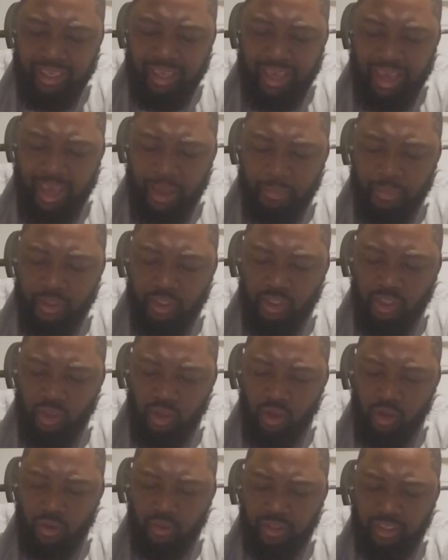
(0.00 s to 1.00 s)
happy
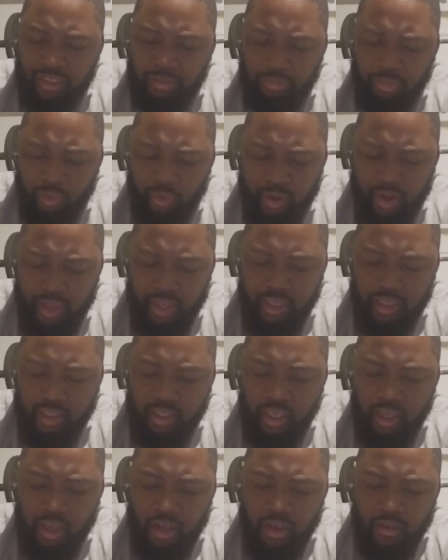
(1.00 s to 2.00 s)
songs in praise
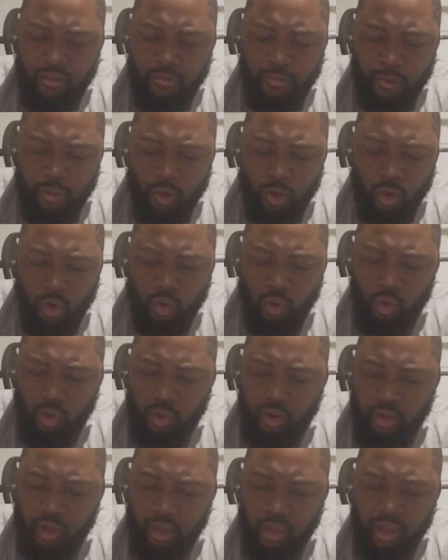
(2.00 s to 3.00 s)
for the
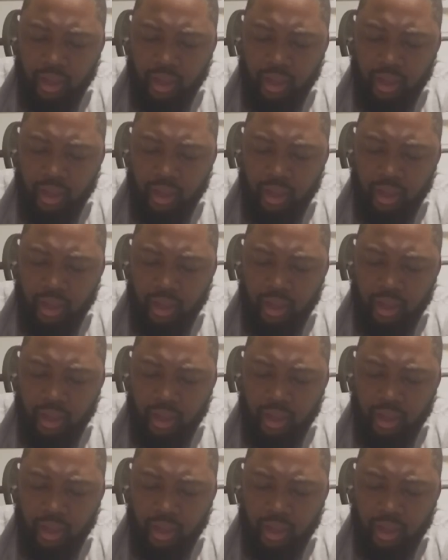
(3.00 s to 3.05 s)
Lord.